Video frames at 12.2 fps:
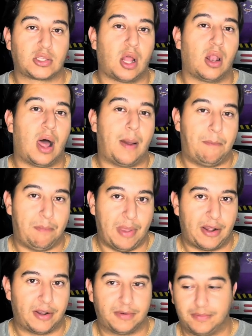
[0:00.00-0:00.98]
a lot
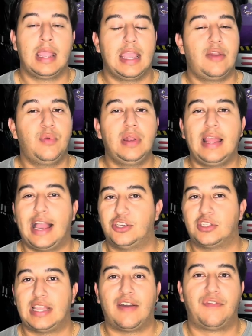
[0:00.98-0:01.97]
better. And really, I
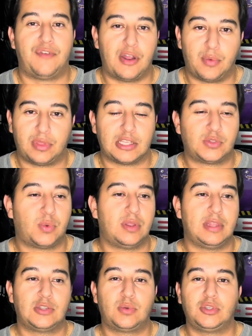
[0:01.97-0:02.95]
just have fun with this one.
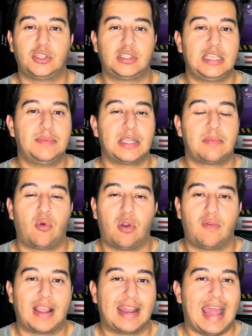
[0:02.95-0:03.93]
This one just seems like more of
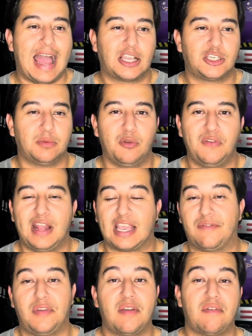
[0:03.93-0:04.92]
like an action movie. Like,
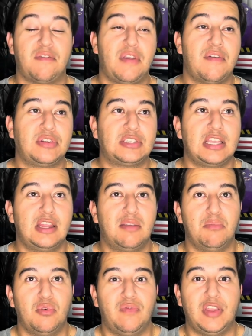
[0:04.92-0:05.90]
have you ever seen the
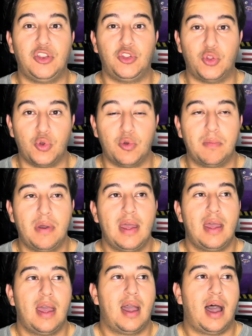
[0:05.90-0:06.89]
movie Doom?
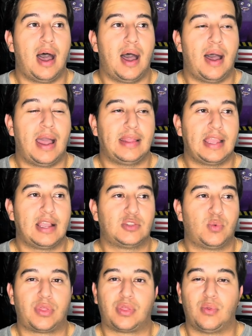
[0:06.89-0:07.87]
I think it's
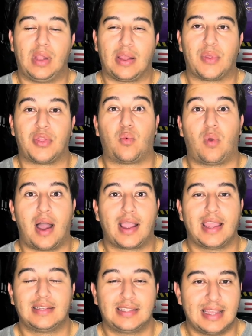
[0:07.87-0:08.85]
with The Rock
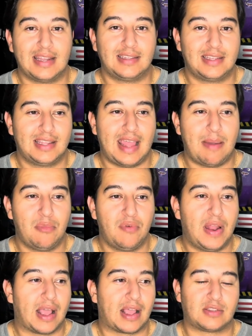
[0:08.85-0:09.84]
is in that
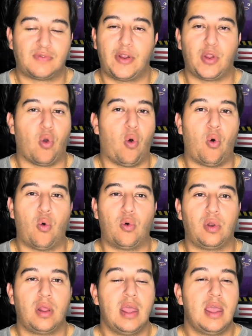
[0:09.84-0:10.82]
movie. Like, it's very
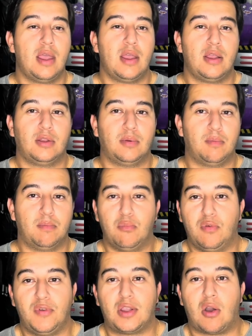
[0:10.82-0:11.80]
old
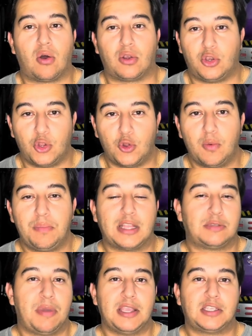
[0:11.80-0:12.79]
movie called Doom
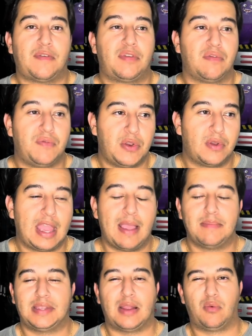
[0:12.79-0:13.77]
that's based off of the video
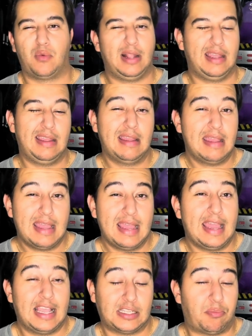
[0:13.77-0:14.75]
games that really
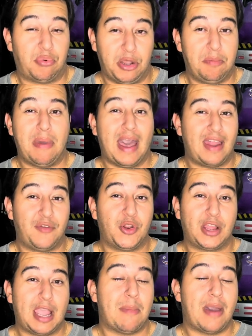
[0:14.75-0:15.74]
is a pretty bad video game